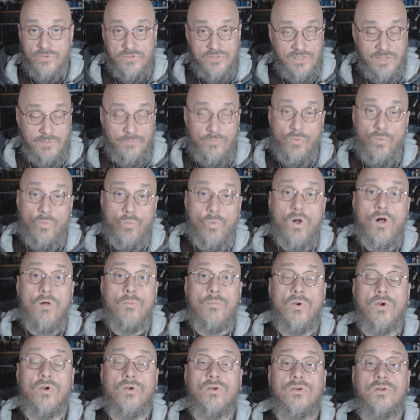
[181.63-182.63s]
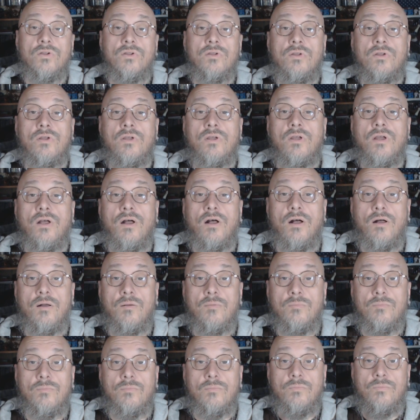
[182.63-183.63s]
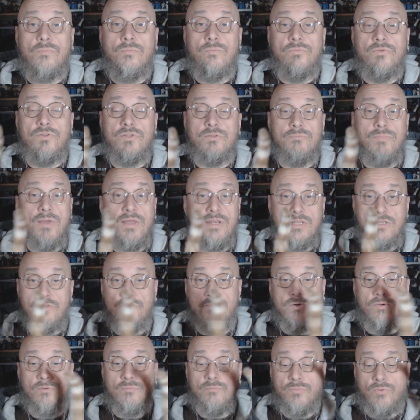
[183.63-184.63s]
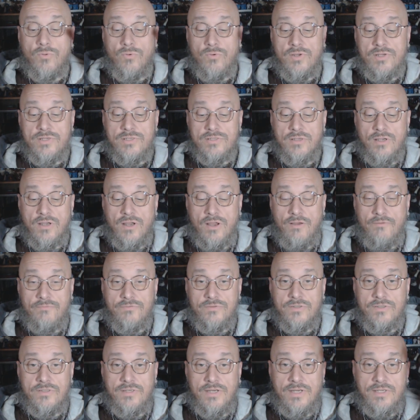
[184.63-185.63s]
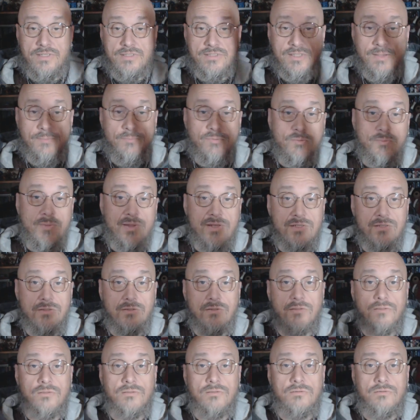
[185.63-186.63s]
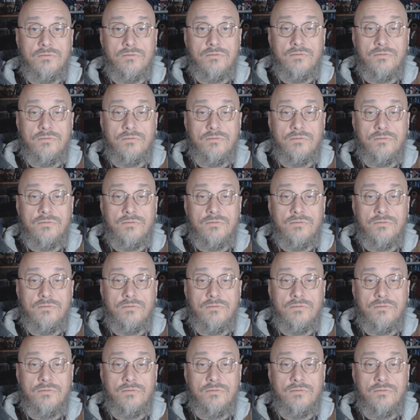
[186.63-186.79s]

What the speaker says: for example, Walmart, many of their employees have to take supplemental